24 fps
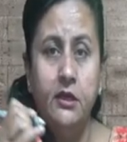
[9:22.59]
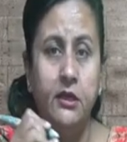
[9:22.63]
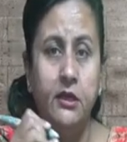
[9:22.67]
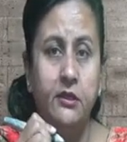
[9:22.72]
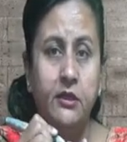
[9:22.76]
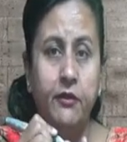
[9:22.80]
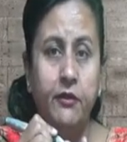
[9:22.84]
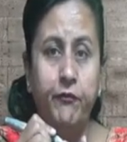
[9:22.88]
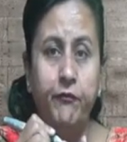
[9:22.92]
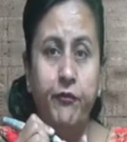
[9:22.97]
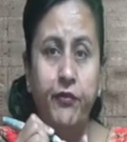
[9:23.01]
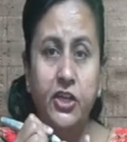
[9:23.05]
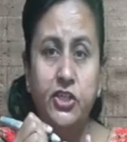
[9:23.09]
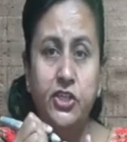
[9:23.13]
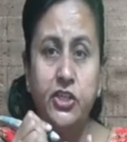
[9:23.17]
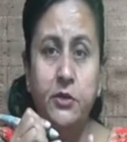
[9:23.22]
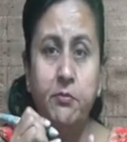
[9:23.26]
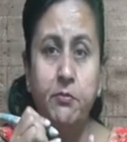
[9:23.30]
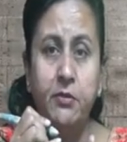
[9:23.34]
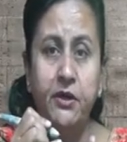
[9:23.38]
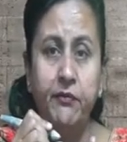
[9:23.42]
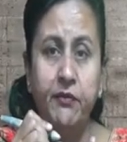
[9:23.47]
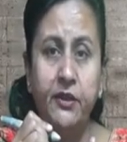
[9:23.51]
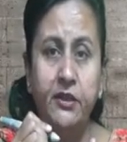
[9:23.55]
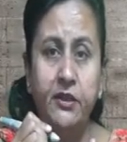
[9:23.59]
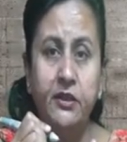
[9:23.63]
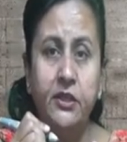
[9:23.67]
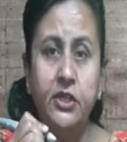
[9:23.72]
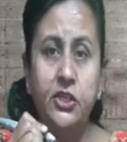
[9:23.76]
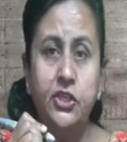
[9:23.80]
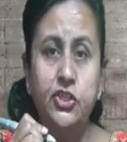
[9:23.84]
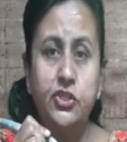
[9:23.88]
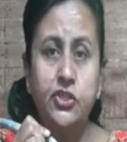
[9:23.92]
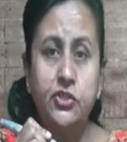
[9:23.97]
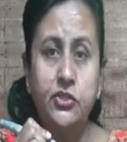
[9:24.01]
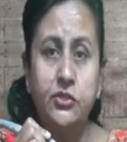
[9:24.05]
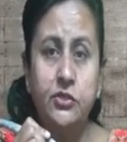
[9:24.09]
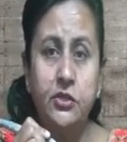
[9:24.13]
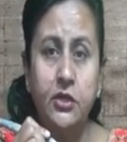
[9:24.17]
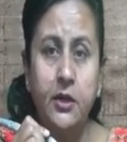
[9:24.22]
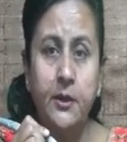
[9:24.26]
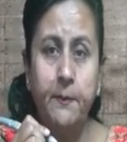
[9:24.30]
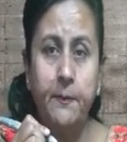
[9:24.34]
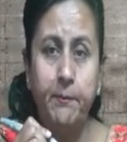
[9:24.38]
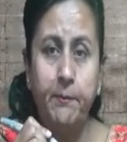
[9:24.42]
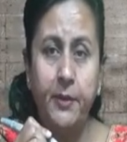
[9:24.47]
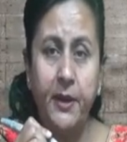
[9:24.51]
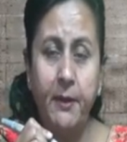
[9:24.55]
the friction between the
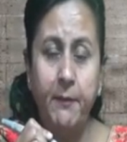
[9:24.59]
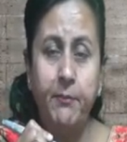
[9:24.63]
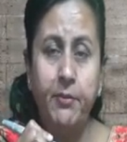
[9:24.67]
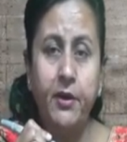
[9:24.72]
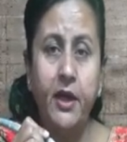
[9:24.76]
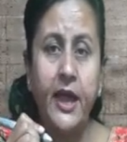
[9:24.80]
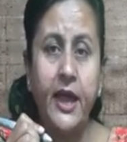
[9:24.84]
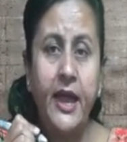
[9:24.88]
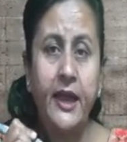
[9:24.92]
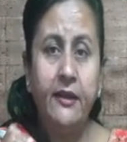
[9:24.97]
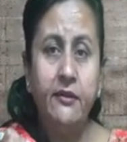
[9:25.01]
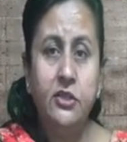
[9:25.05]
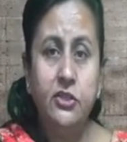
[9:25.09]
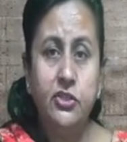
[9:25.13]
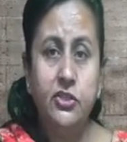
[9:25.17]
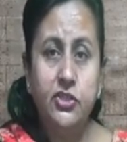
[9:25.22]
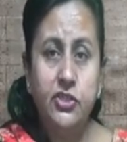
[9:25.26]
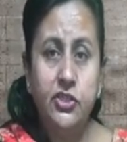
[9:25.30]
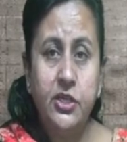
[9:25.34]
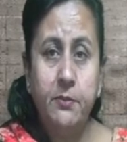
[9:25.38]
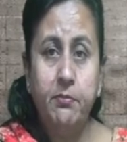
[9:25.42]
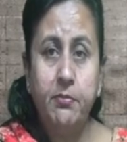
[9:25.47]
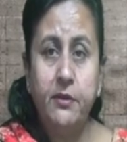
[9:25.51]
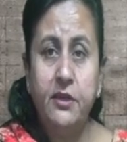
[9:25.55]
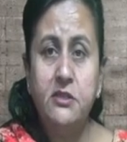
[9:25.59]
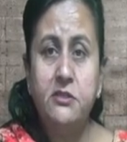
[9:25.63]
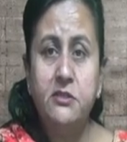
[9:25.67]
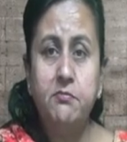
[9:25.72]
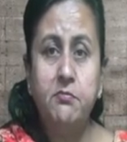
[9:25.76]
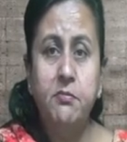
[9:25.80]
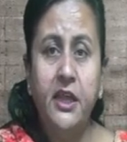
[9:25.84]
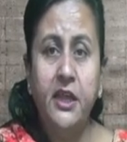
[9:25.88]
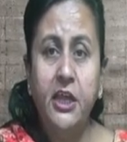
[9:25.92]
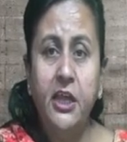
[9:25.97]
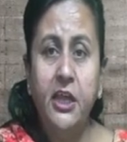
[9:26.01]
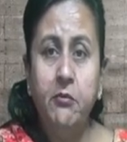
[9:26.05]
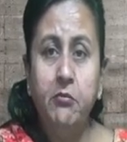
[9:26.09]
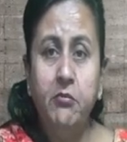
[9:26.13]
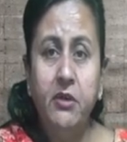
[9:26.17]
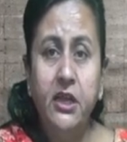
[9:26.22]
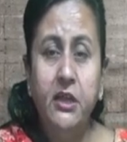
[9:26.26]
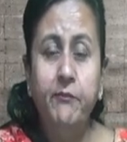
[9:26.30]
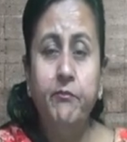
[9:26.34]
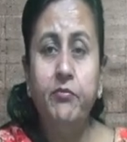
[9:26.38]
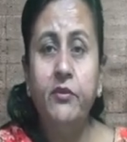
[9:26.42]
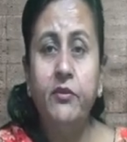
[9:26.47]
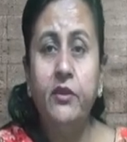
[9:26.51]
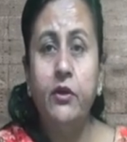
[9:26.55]
paper and the tip is making
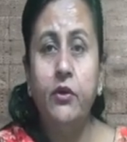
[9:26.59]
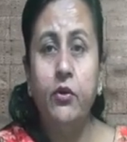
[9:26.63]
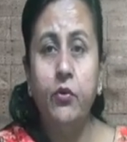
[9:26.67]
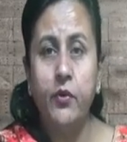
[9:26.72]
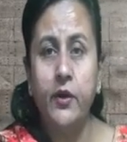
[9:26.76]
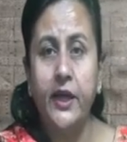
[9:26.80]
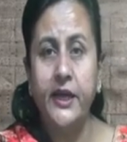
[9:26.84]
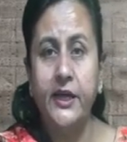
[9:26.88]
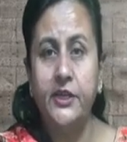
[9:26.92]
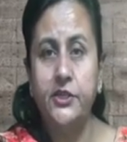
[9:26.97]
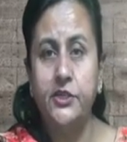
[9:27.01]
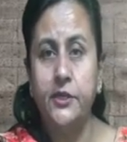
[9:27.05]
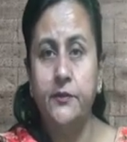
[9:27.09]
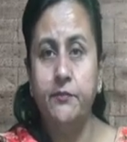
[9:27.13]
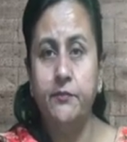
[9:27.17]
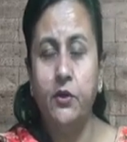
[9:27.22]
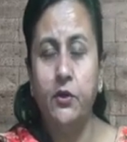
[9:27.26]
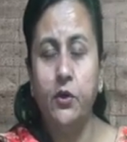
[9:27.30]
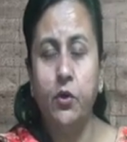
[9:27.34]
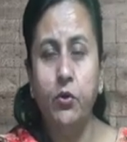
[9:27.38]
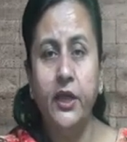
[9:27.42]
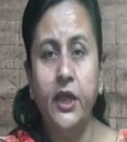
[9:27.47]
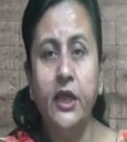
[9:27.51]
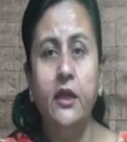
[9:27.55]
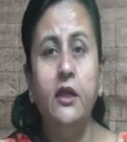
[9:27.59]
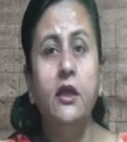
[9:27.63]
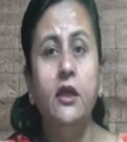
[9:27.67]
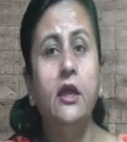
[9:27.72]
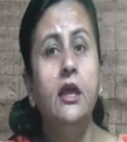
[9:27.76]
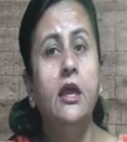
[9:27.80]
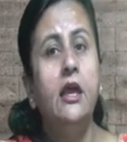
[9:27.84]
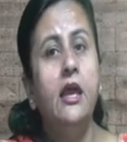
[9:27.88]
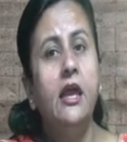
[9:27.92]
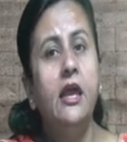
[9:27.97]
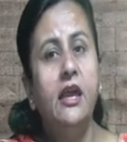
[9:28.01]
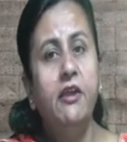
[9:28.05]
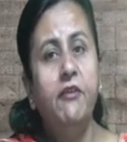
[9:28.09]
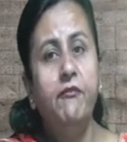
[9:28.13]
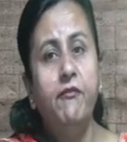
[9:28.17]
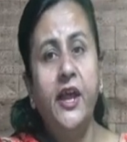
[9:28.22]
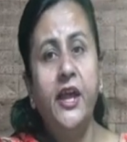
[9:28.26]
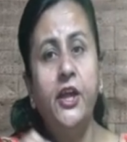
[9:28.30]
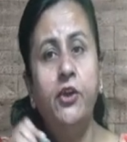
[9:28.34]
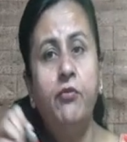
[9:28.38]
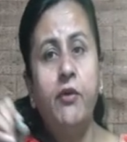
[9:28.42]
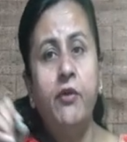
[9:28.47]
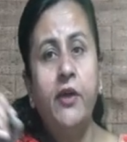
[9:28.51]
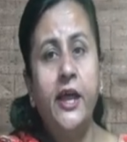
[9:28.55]
me write. Okay. If
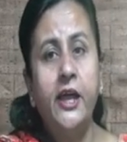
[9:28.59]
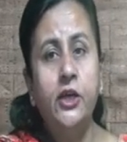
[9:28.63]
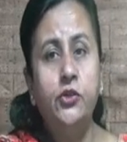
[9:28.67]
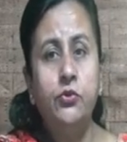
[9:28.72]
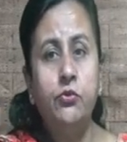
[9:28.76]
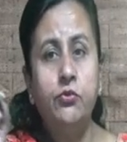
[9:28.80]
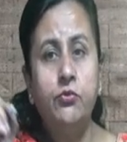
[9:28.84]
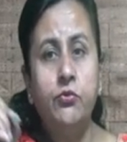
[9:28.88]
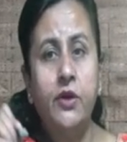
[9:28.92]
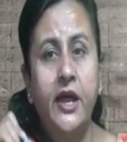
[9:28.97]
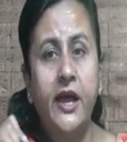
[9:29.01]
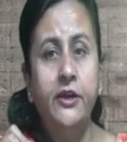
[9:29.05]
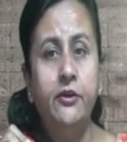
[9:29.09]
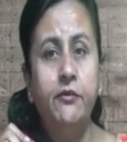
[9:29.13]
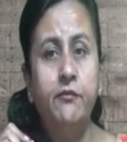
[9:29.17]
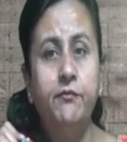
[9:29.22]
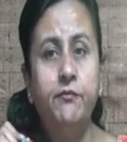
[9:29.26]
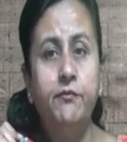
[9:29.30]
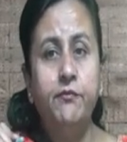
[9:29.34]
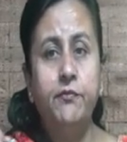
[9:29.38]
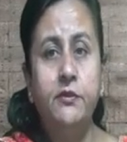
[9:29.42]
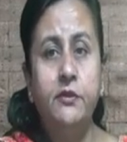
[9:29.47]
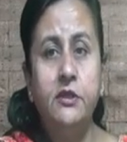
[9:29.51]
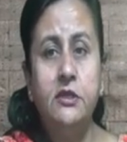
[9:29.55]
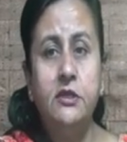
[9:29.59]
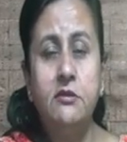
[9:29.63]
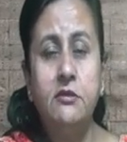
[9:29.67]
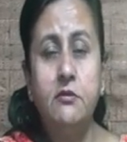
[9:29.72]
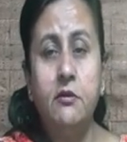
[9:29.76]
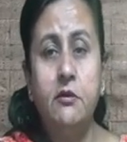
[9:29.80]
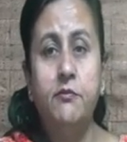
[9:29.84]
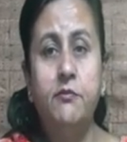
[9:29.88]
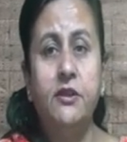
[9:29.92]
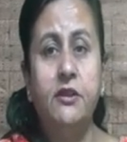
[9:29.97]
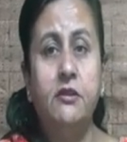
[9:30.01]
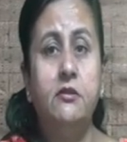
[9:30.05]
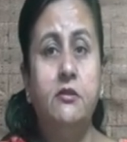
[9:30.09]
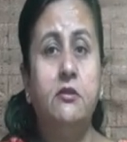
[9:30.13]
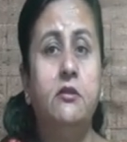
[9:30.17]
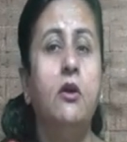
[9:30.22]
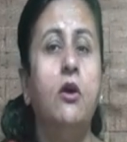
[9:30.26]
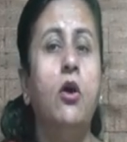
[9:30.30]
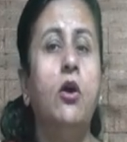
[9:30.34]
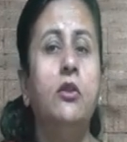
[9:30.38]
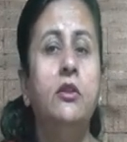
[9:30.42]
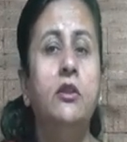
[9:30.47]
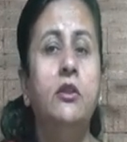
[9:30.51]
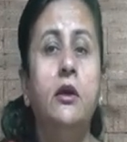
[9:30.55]
I try to write this
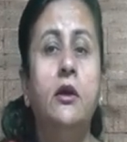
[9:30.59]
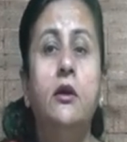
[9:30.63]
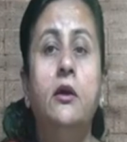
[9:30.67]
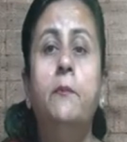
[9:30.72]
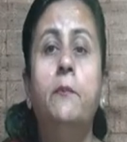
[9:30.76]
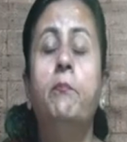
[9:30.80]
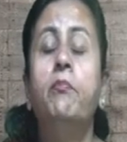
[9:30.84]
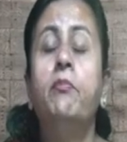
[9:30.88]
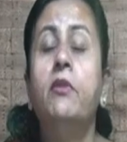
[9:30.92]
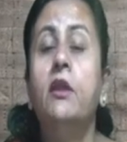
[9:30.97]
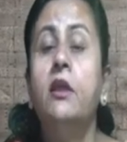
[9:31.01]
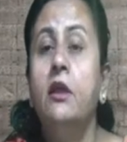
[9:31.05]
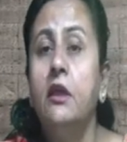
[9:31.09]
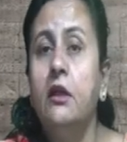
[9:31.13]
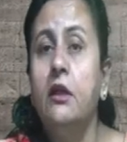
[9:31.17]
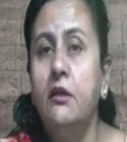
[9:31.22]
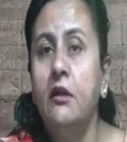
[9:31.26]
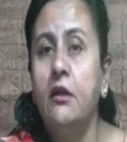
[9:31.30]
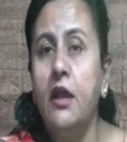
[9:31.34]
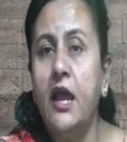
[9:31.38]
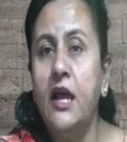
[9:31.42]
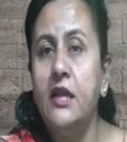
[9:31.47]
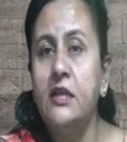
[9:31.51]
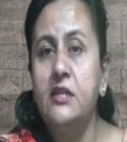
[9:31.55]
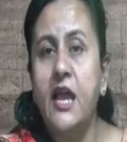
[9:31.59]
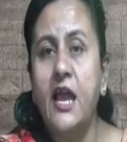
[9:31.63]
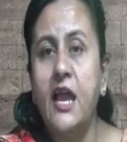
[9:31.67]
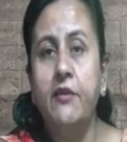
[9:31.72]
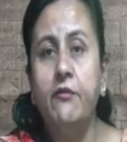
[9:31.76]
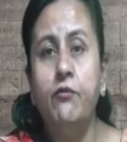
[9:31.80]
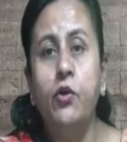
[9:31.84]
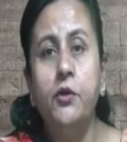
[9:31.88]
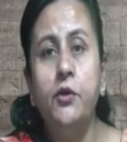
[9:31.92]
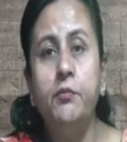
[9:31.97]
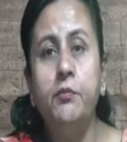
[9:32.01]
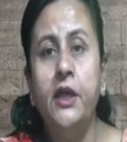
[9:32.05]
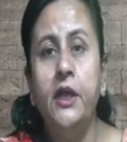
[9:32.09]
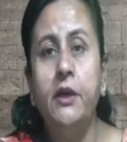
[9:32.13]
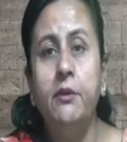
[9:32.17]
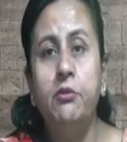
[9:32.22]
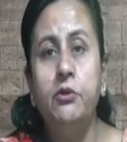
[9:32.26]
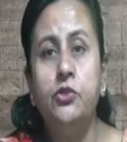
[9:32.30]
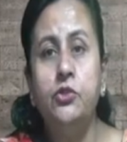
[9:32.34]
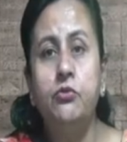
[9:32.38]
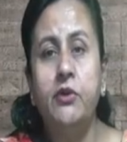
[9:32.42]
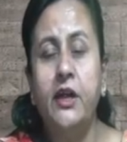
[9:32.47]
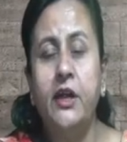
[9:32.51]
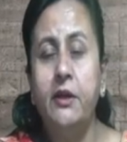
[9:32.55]
on the glass, I won't be able
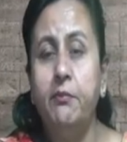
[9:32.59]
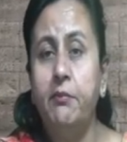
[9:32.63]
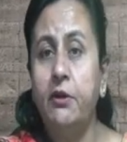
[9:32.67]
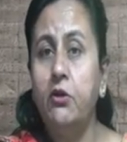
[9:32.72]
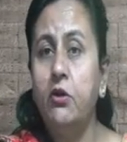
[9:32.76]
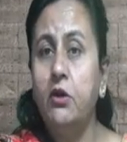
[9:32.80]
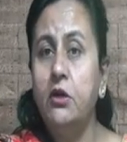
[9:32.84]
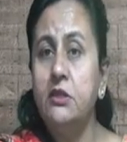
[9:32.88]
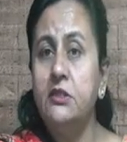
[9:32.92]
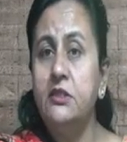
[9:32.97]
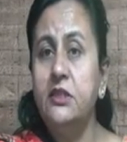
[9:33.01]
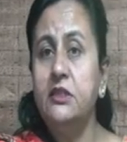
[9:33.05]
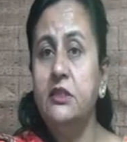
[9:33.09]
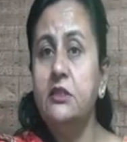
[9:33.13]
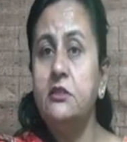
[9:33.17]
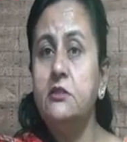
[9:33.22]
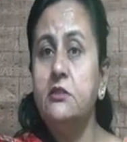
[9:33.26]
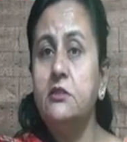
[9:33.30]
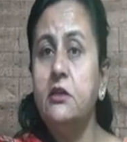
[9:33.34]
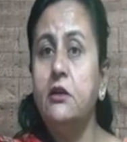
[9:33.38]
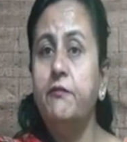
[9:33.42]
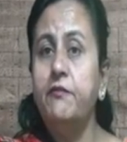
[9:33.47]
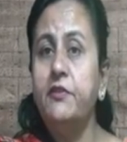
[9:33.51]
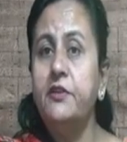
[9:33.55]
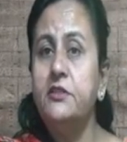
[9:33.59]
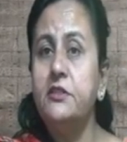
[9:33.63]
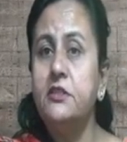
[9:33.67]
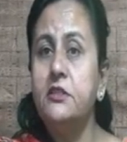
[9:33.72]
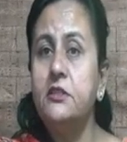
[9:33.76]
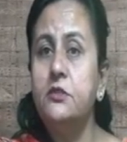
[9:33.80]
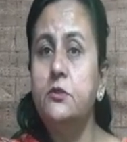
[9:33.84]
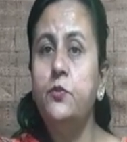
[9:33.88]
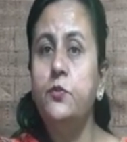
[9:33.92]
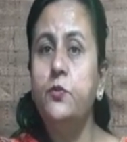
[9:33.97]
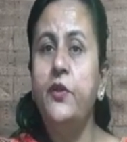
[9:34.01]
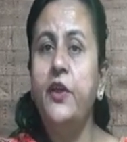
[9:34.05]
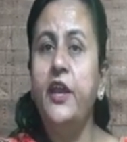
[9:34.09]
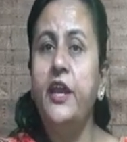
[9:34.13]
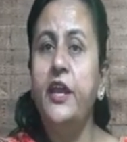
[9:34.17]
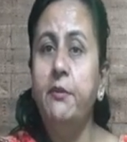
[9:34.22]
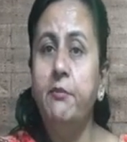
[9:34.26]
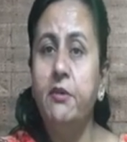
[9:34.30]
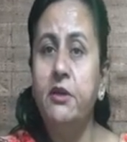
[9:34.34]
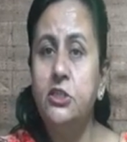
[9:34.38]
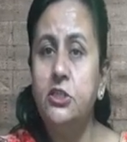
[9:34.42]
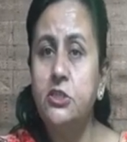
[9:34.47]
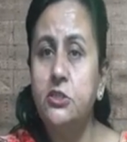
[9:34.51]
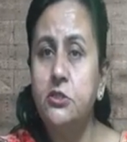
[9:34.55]
to write because the surface is very
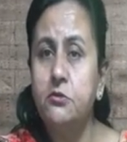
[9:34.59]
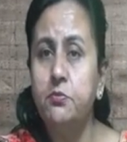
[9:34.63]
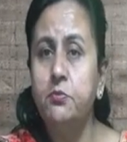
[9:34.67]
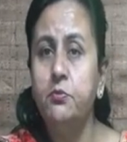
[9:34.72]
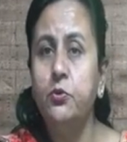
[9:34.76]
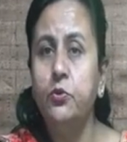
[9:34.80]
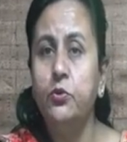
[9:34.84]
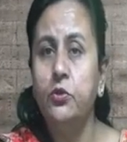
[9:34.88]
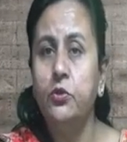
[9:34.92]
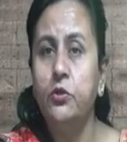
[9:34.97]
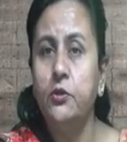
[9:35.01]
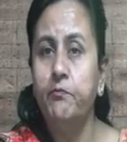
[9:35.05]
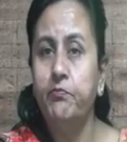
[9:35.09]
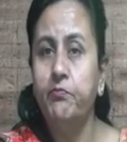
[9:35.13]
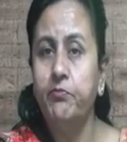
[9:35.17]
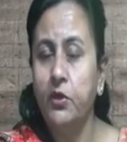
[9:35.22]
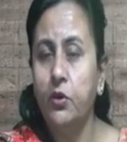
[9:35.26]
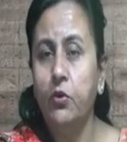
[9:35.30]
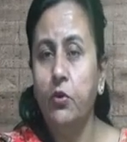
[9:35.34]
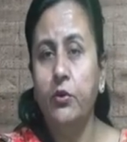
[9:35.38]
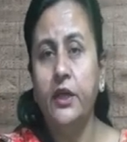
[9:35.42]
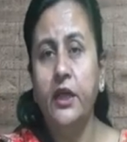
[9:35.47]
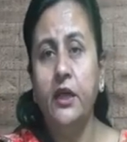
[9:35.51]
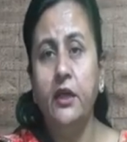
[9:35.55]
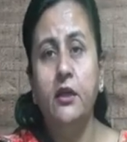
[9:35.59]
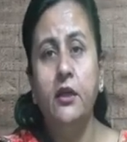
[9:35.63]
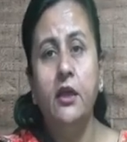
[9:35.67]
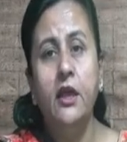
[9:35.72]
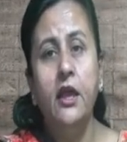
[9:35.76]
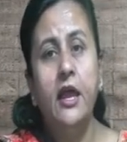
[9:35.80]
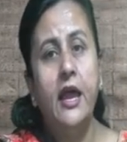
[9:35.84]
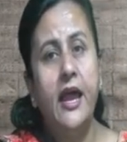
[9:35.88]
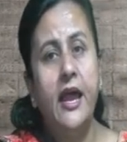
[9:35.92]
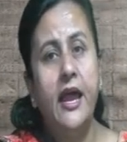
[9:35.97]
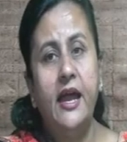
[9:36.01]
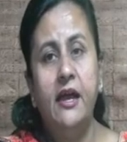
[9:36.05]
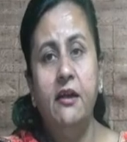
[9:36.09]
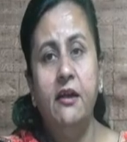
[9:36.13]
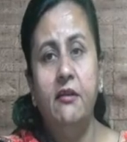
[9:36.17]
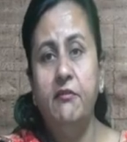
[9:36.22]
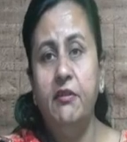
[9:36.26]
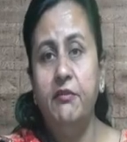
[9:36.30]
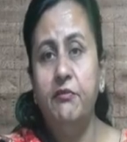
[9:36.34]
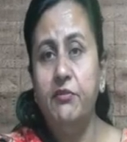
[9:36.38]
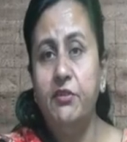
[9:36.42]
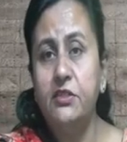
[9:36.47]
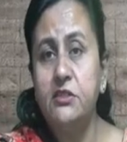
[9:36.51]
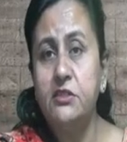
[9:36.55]
much smooth. Okay. And if the